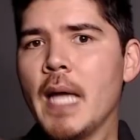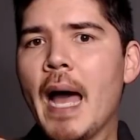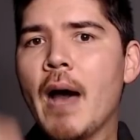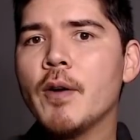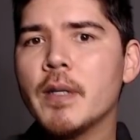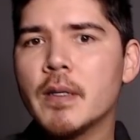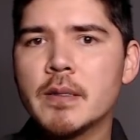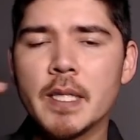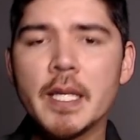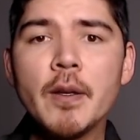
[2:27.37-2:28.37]
how to
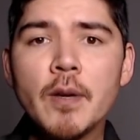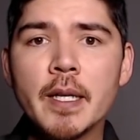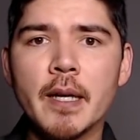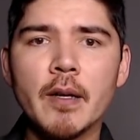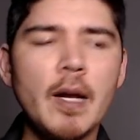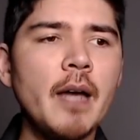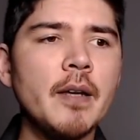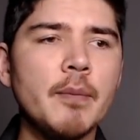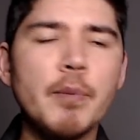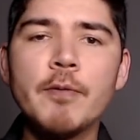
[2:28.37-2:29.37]
secure a gig or how
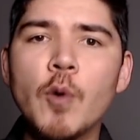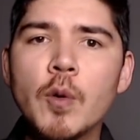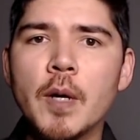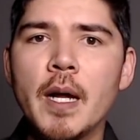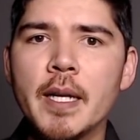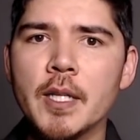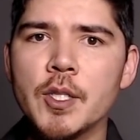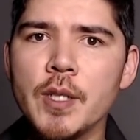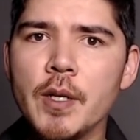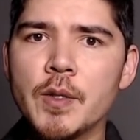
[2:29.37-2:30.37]
to perform or how to get
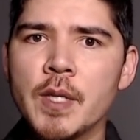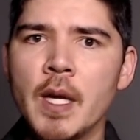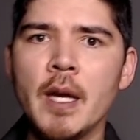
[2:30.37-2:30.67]
shows,